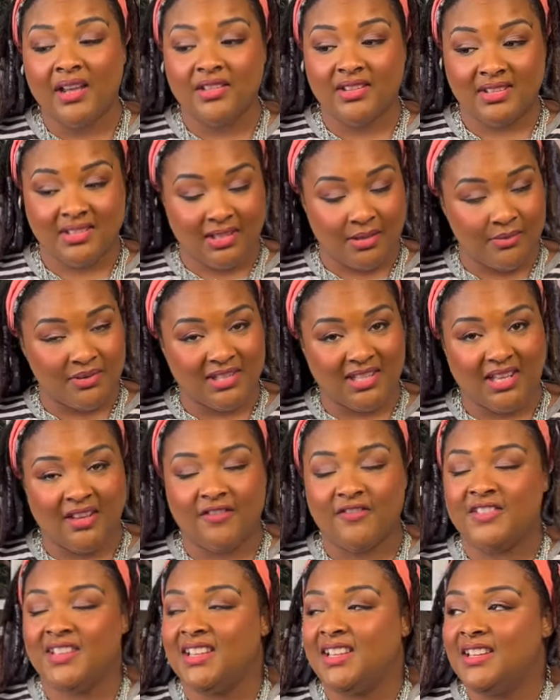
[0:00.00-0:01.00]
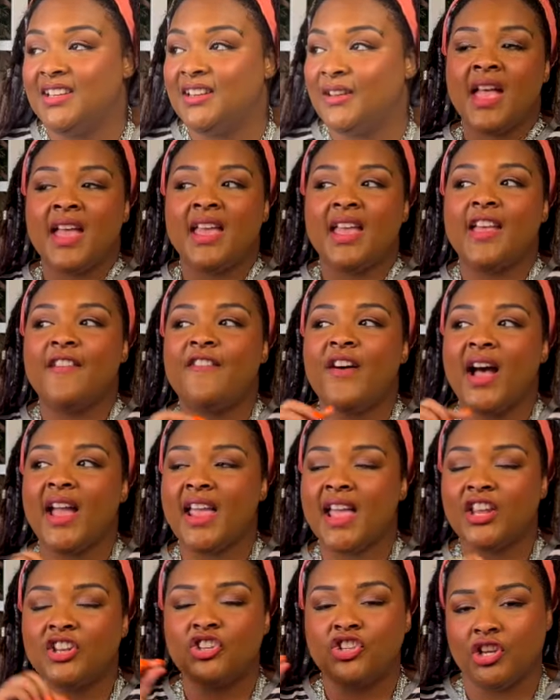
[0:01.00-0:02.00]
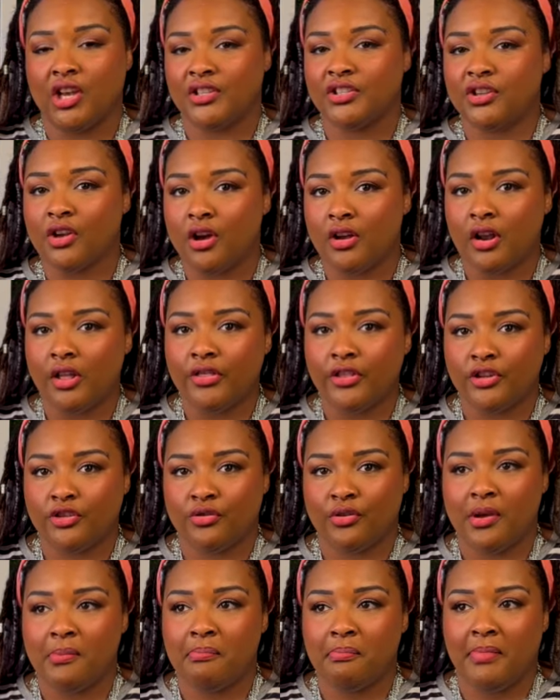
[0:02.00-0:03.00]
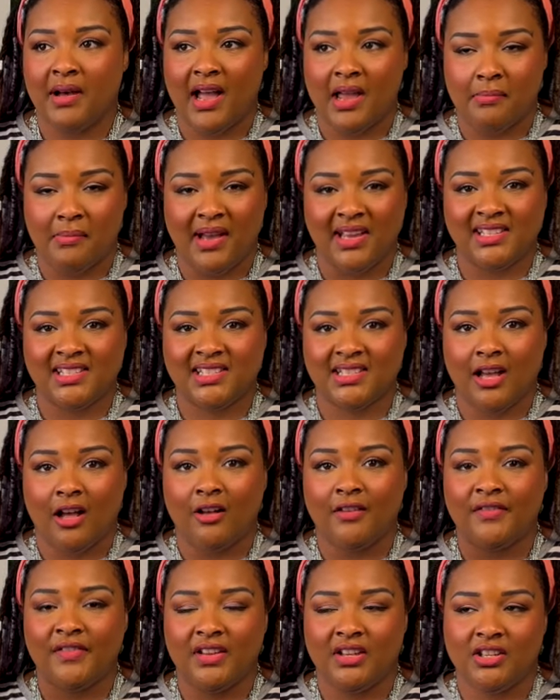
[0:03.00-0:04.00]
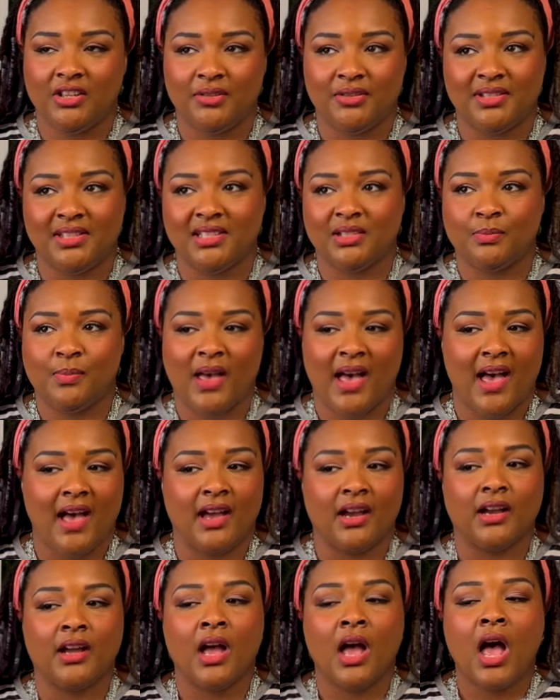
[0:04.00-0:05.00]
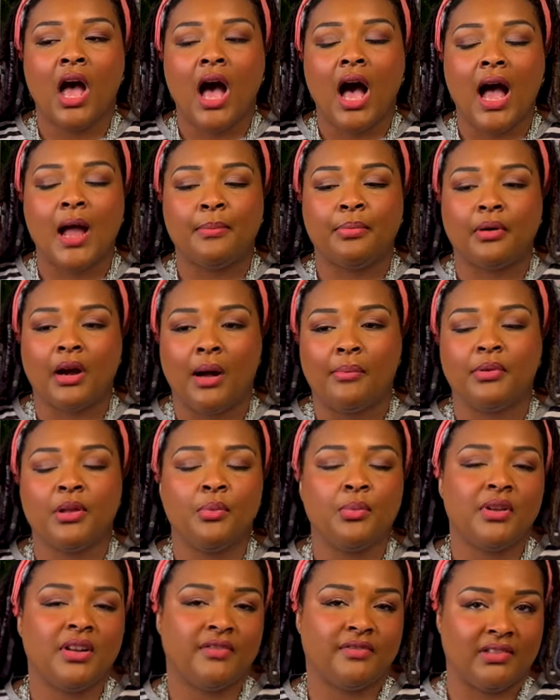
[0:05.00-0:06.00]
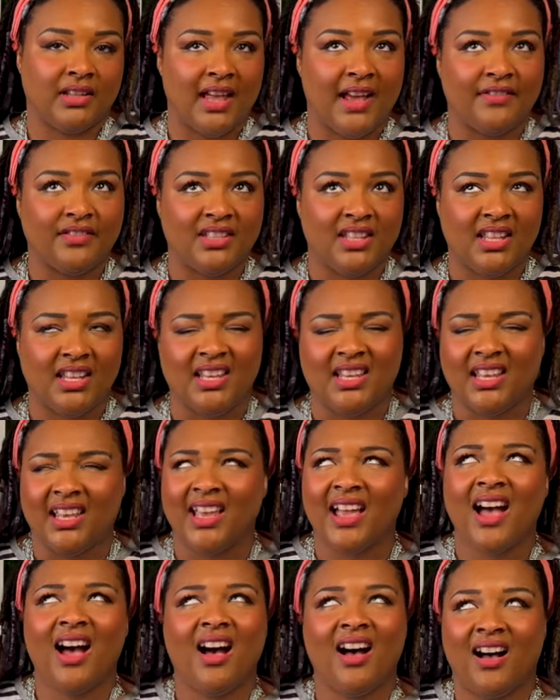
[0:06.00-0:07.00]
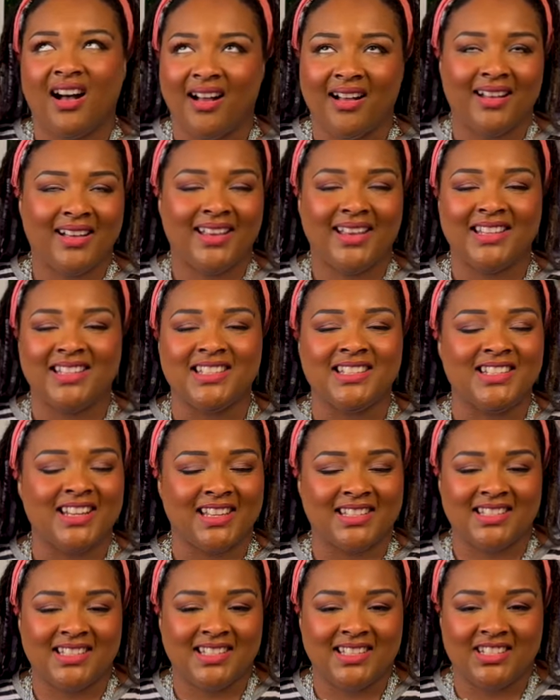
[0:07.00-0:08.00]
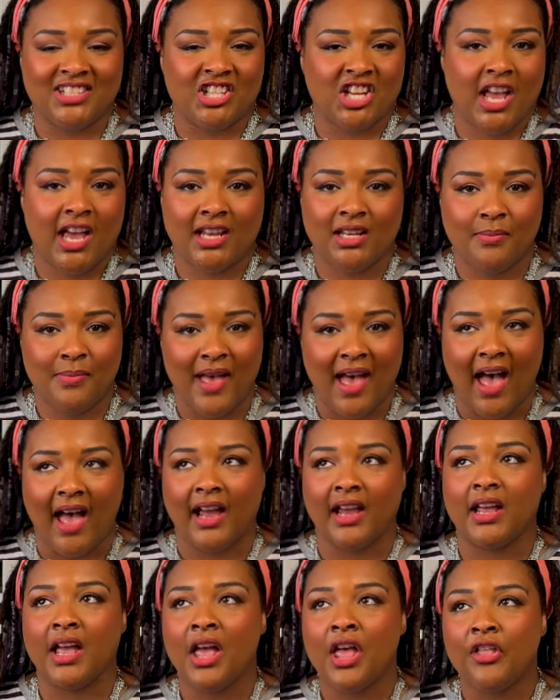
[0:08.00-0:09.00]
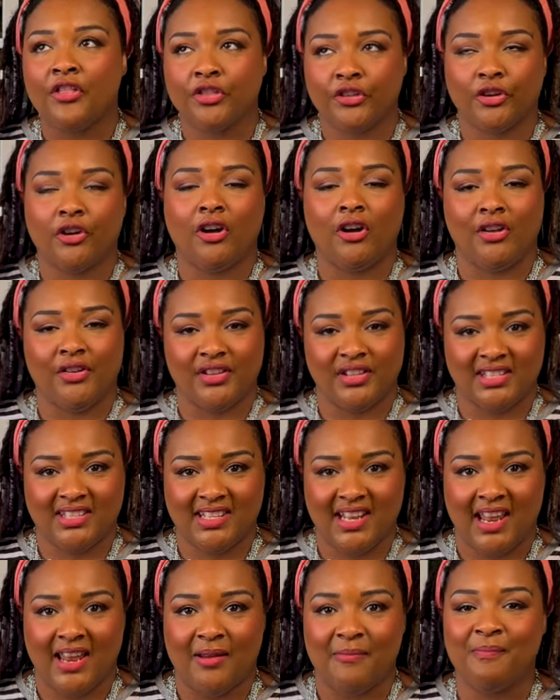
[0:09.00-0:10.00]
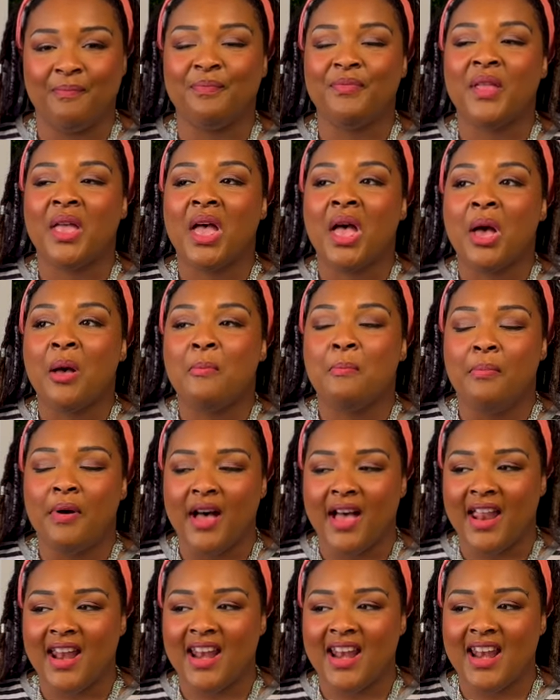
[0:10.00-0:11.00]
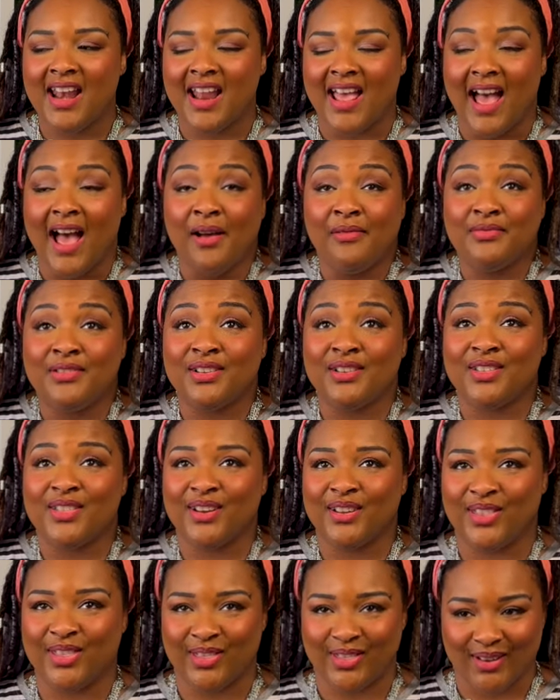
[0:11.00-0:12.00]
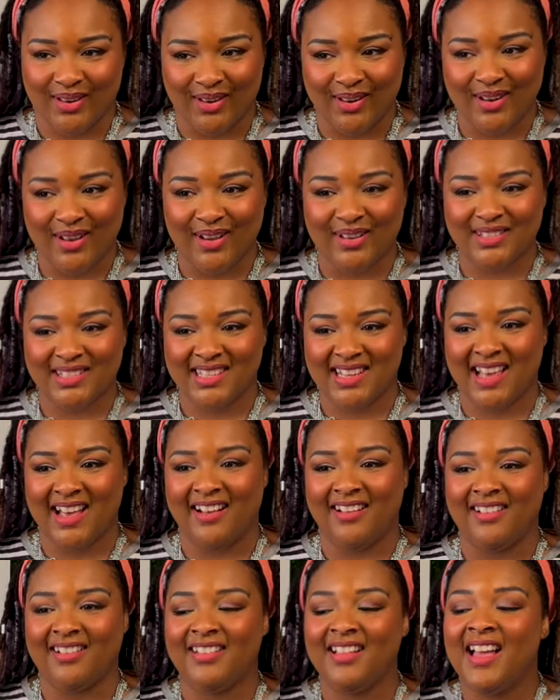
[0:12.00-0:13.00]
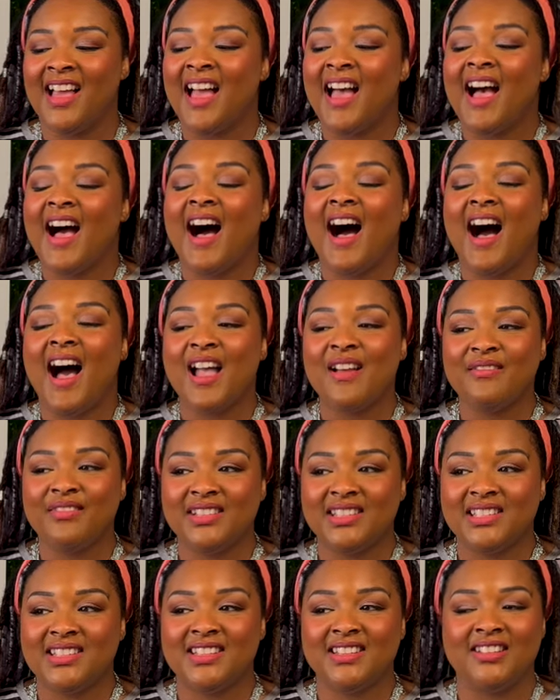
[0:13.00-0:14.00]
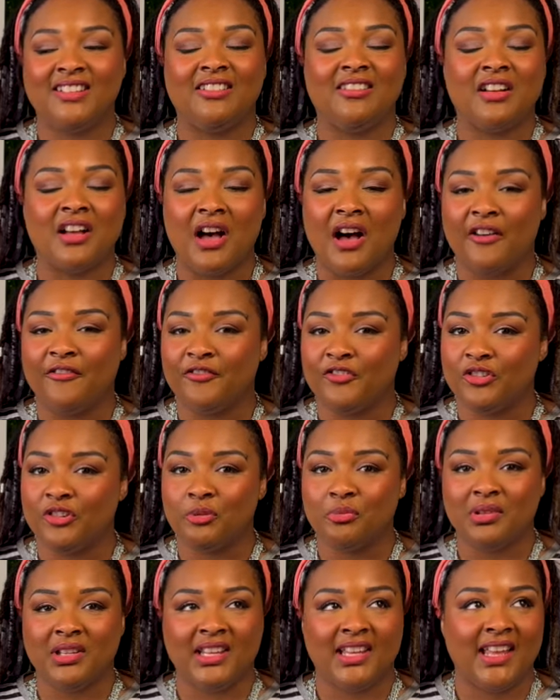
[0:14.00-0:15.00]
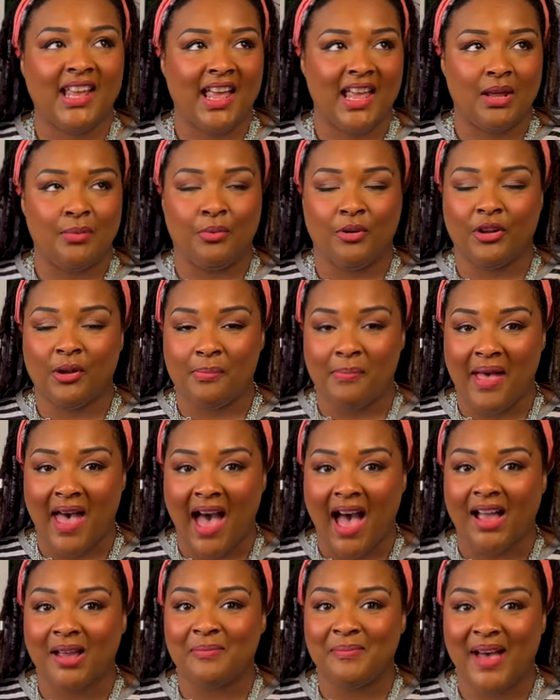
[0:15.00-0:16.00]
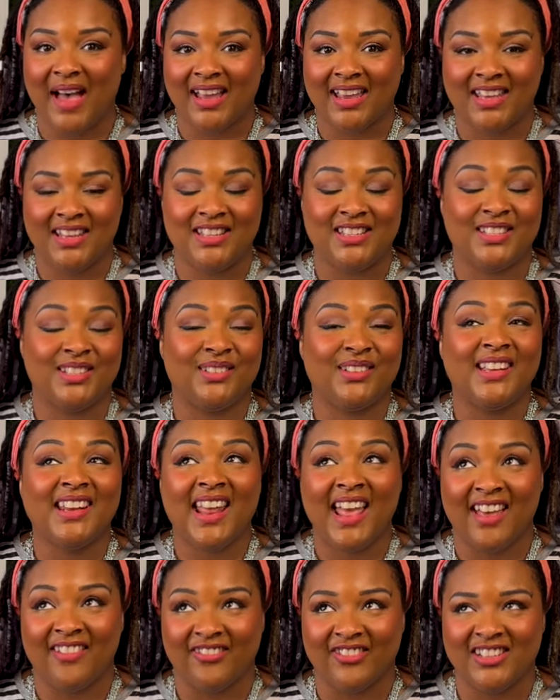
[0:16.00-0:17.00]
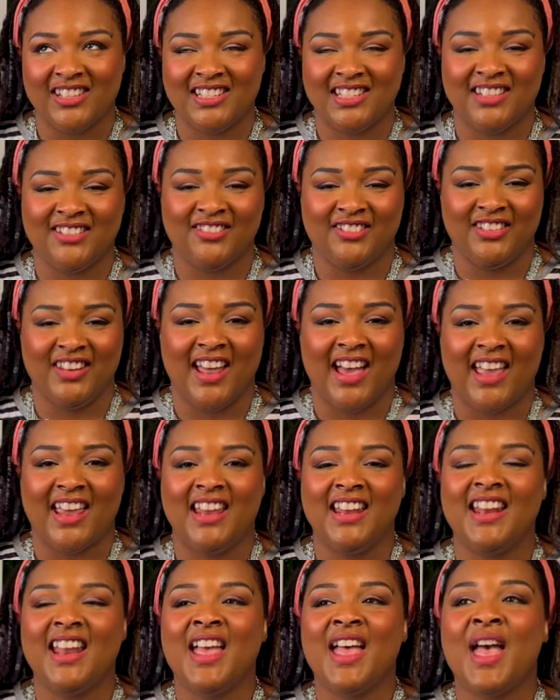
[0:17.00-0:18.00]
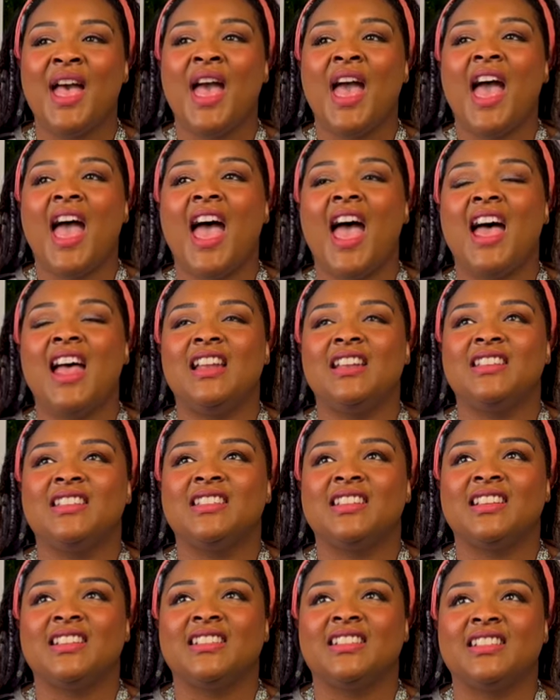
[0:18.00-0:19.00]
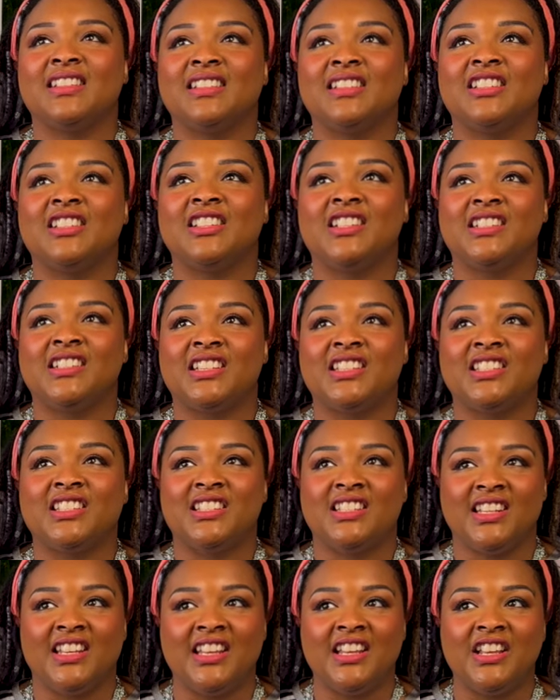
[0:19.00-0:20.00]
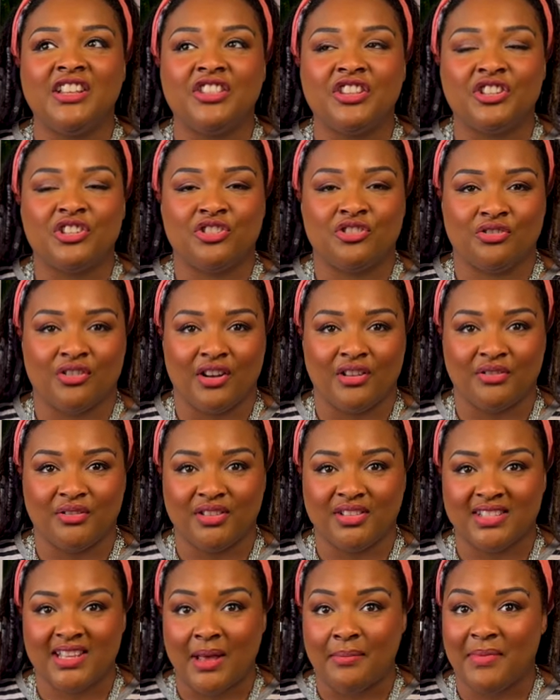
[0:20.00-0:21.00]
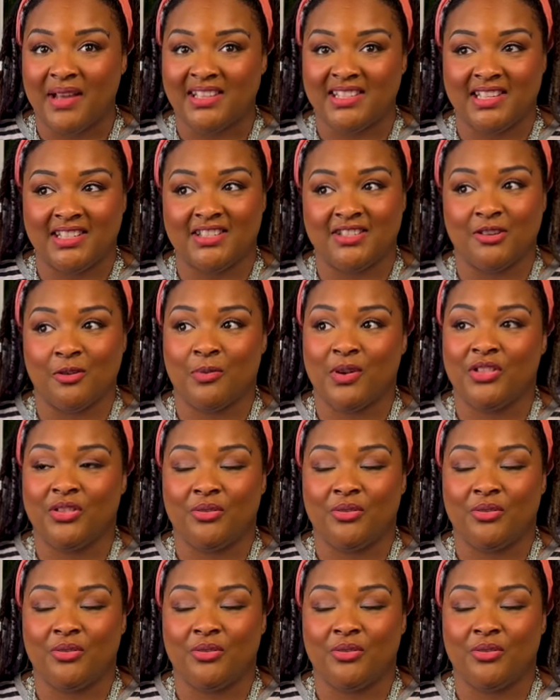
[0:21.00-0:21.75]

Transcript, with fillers: this, it was gifted. If I had just gone on the trip by myself and used this bag, I probably would have left thinking, ah, it's just a checked bag. They're all the same. But after the third hotel, I was still comfortably able to pack back into it every single night and just seeing the struggles that my sister went